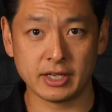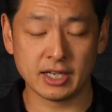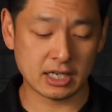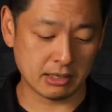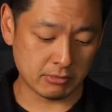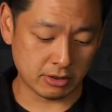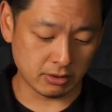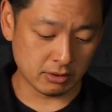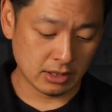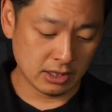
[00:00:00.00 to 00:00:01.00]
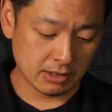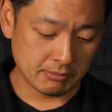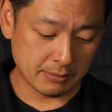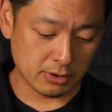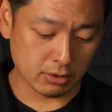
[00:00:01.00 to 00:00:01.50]
income model,
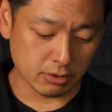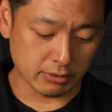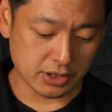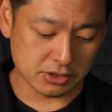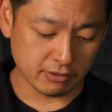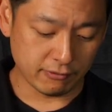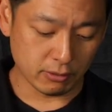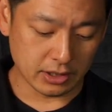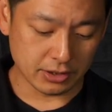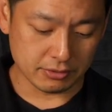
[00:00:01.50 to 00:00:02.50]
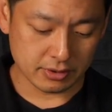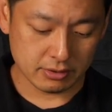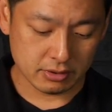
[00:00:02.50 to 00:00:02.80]
maybe you agree to 400,